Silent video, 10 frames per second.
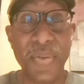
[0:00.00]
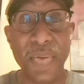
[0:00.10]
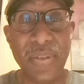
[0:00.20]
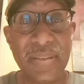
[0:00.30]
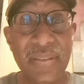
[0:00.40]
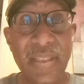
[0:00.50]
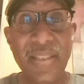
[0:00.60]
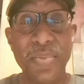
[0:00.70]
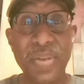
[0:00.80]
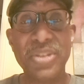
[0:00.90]
course,
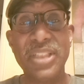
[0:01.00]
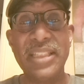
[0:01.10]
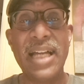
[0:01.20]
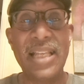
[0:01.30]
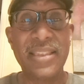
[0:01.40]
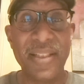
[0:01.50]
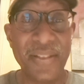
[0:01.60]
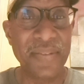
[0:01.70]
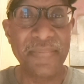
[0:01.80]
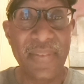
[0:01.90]
when she got
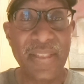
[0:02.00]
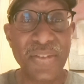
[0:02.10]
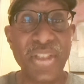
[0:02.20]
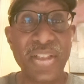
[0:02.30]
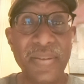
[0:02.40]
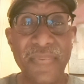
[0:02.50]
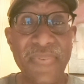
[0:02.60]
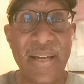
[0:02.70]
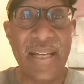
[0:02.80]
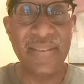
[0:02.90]
there, she couldn't
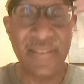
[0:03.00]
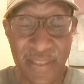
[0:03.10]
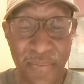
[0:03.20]
find it. It